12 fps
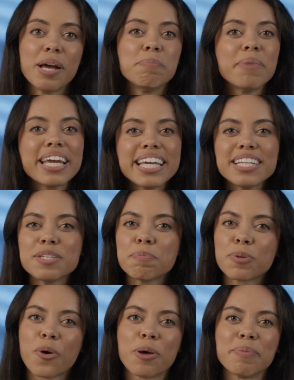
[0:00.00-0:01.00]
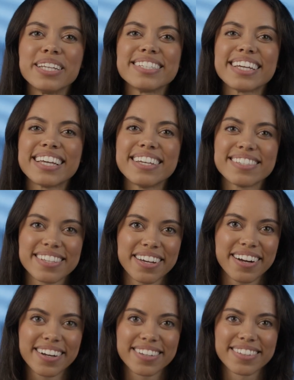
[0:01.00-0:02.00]
making deployment
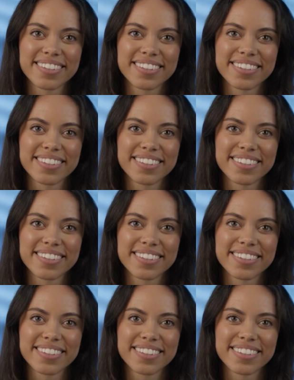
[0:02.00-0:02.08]
easier.